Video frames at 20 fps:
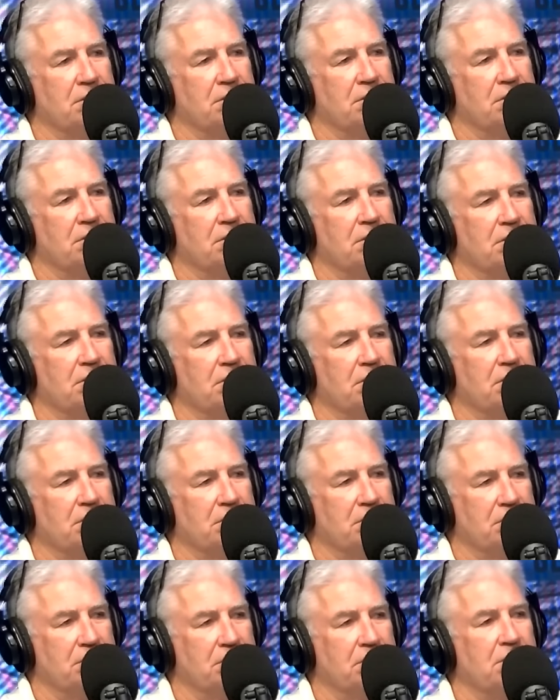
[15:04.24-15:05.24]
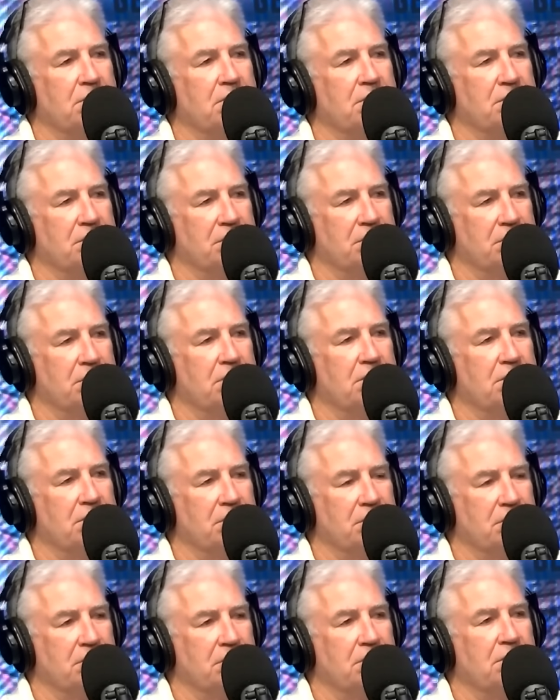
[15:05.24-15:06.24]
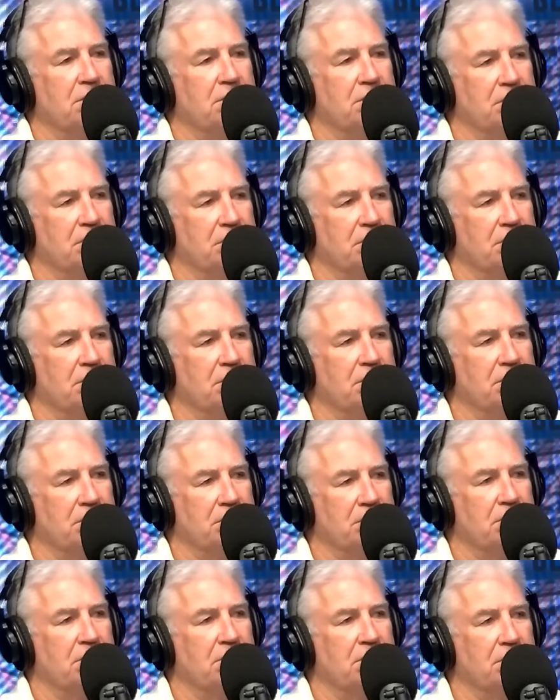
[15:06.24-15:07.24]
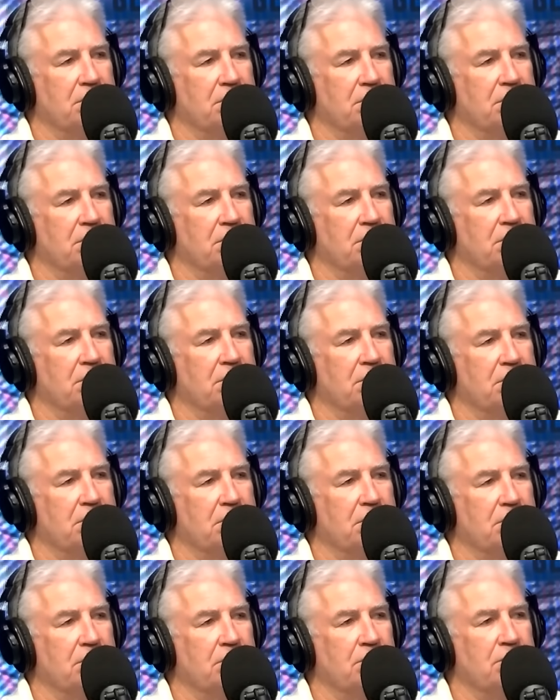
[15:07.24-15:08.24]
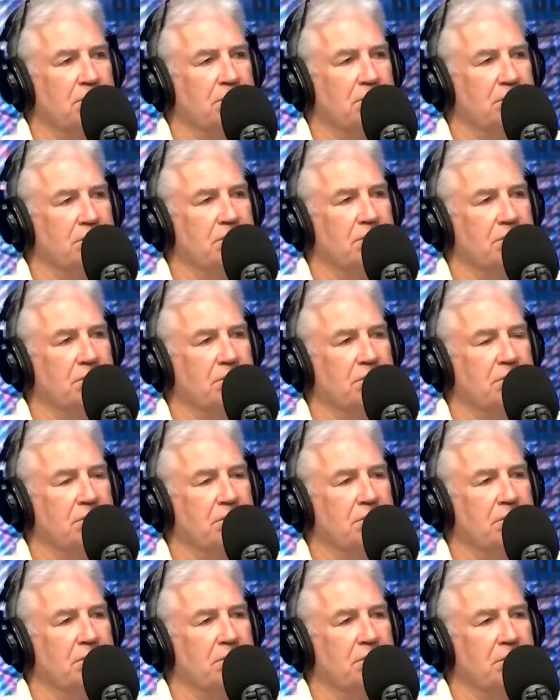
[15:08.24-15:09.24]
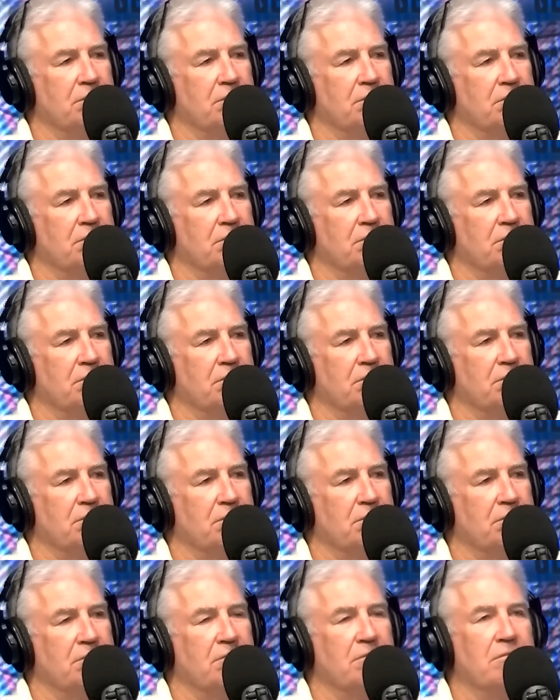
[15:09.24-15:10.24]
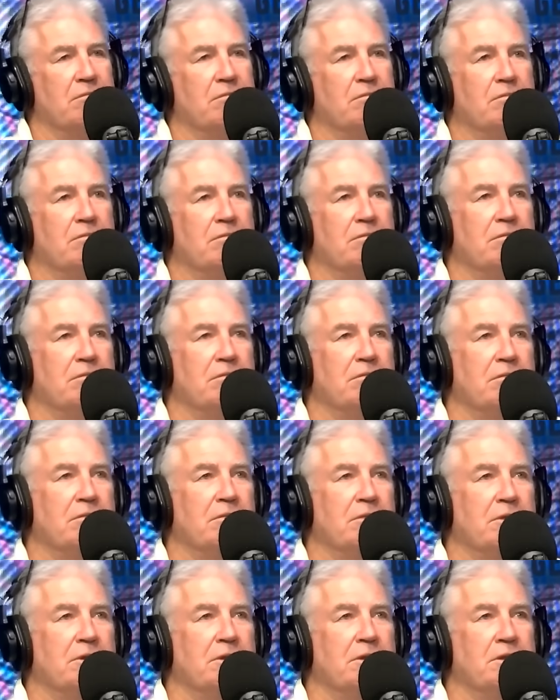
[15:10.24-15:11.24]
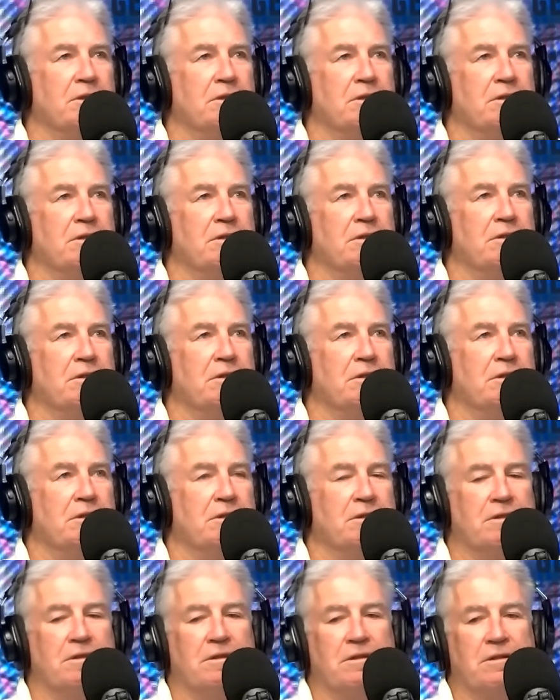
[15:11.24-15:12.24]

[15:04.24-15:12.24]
(silent)